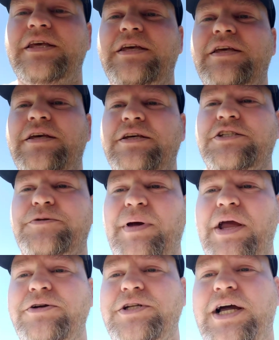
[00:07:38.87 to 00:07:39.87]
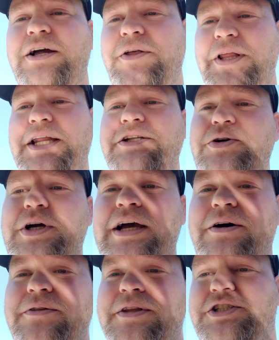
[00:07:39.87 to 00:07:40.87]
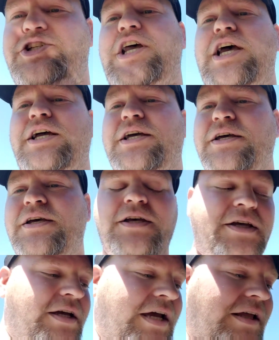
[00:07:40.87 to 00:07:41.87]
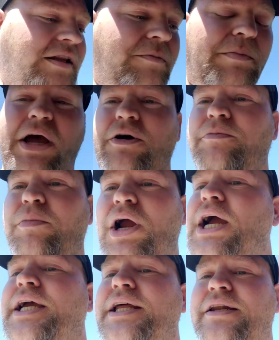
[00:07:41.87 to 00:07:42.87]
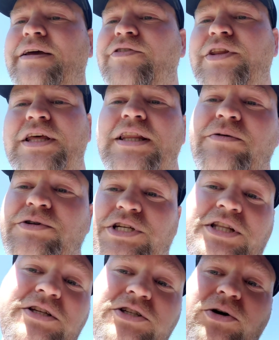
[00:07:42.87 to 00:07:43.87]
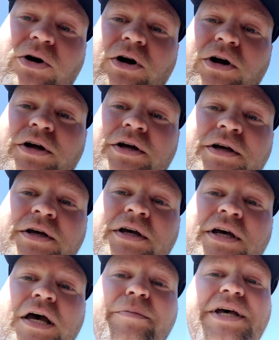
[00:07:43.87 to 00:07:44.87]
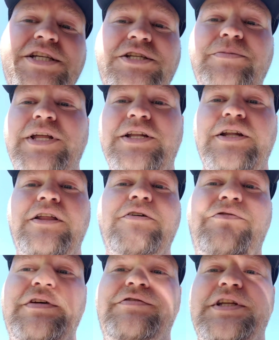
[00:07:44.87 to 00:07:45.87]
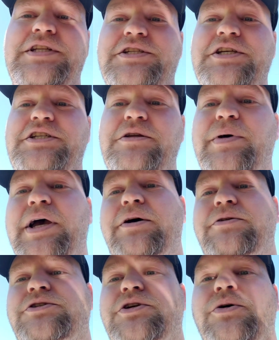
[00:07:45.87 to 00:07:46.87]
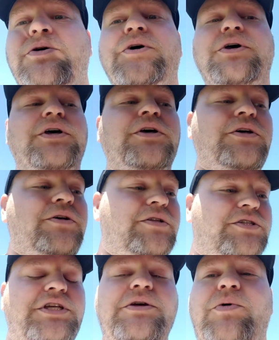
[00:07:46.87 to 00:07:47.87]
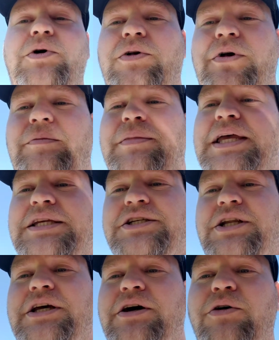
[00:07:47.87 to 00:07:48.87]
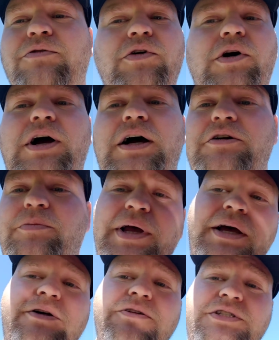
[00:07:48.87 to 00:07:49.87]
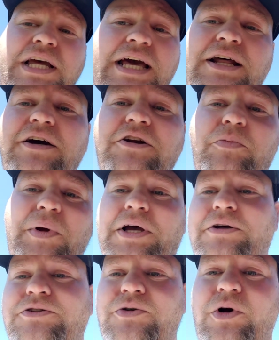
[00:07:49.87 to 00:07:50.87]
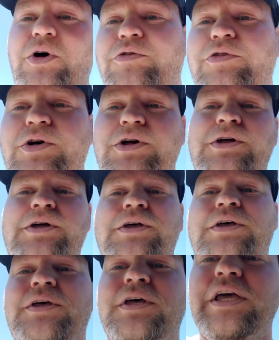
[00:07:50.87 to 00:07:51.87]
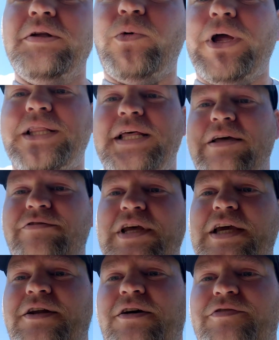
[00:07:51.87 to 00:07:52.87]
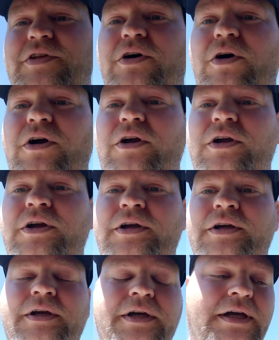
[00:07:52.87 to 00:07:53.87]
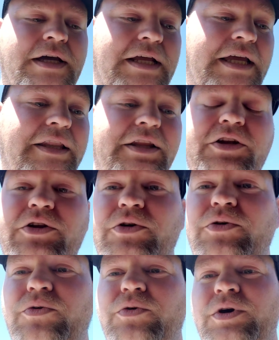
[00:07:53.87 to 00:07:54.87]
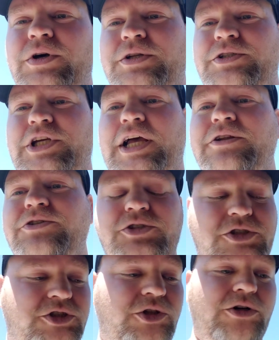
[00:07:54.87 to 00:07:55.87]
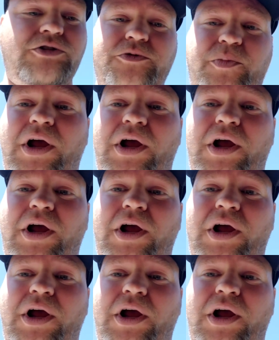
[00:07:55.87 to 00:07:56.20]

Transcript: the spare tire that I took out and the jack and the mountain bracket and everything that was in this car. I'm estimating another 50 to 60 pounds. So you can see where I'm easily over 100 pounds, at 100 pounds or over in weight that I've taken off the car. And again, the new Challengers and Chargers